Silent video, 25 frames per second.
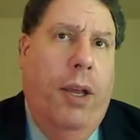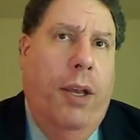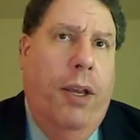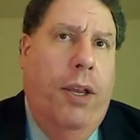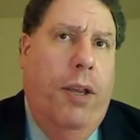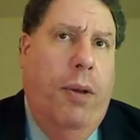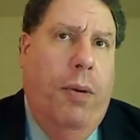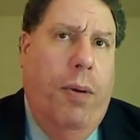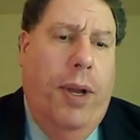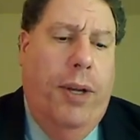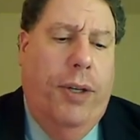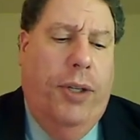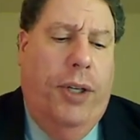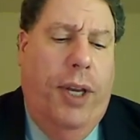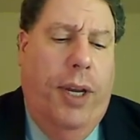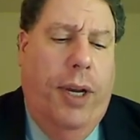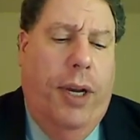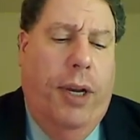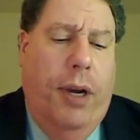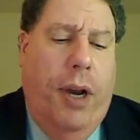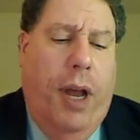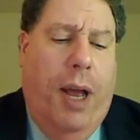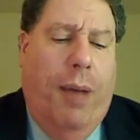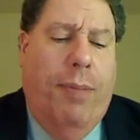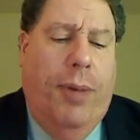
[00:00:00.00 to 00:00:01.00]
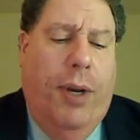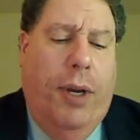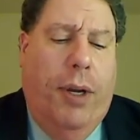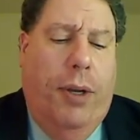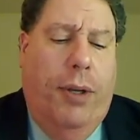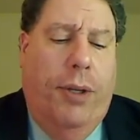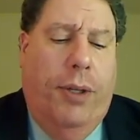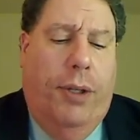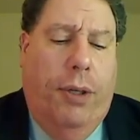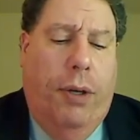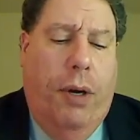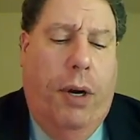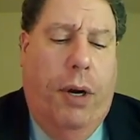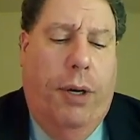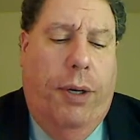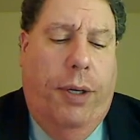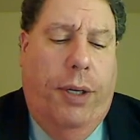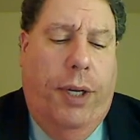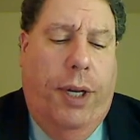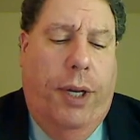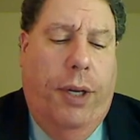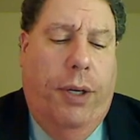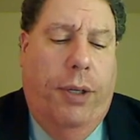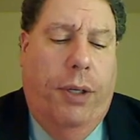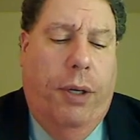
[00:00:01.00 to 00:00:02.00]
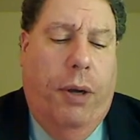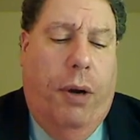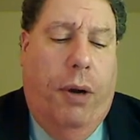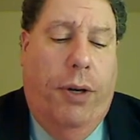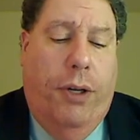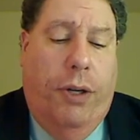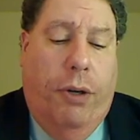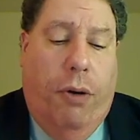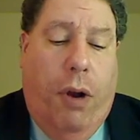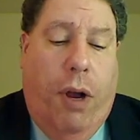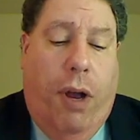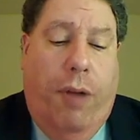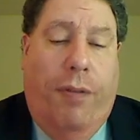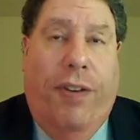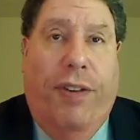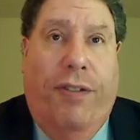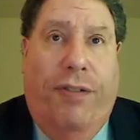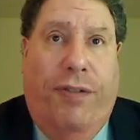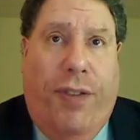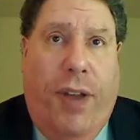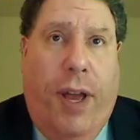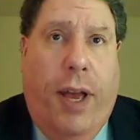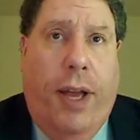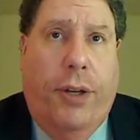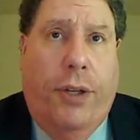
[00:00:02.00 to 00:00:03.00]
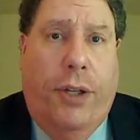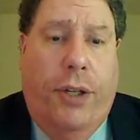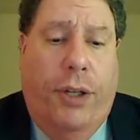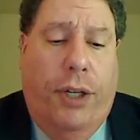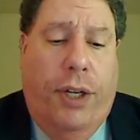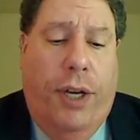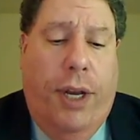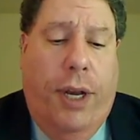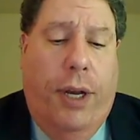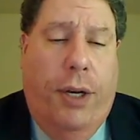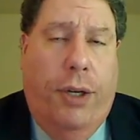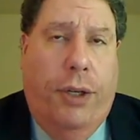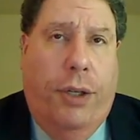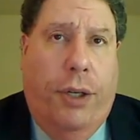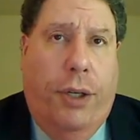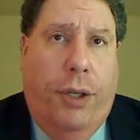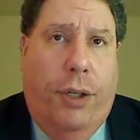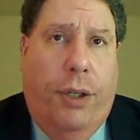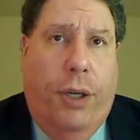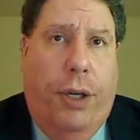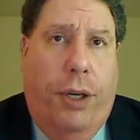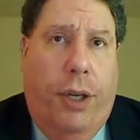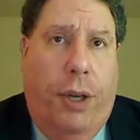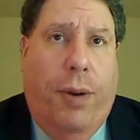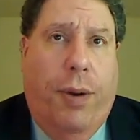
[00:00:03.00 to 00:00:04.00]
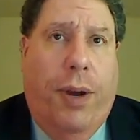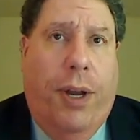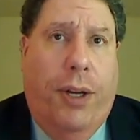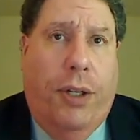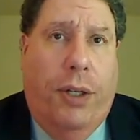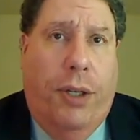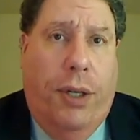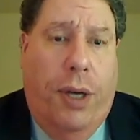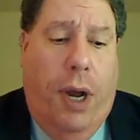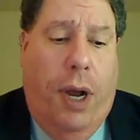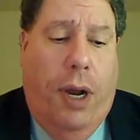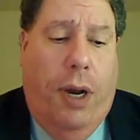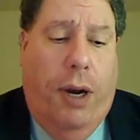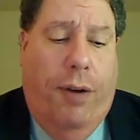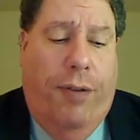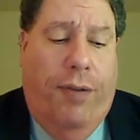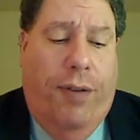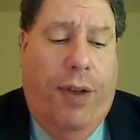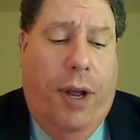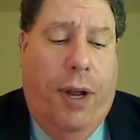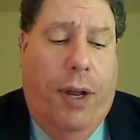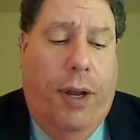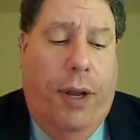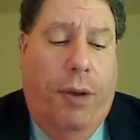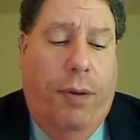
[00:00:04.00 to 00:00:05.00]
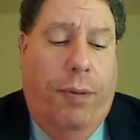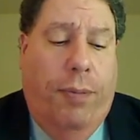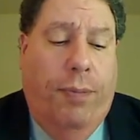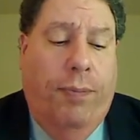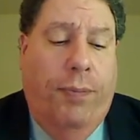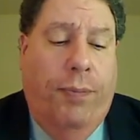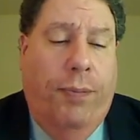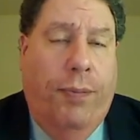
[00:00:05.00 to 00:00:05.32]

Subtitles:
U.S. economic uncertainties are driving fast changes in U.S. dollar value.